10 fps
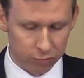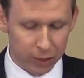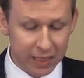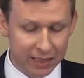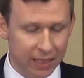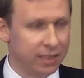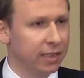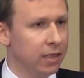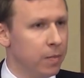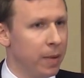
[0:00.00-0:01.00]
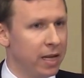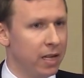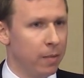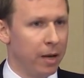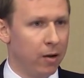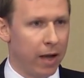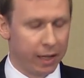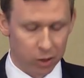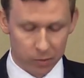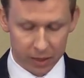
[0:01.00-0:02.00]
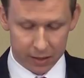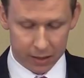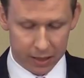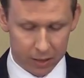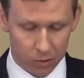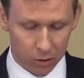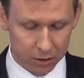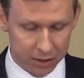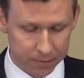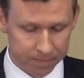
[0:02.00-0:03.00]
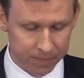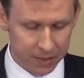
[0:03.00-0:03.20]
resetting the debate about economic inequality.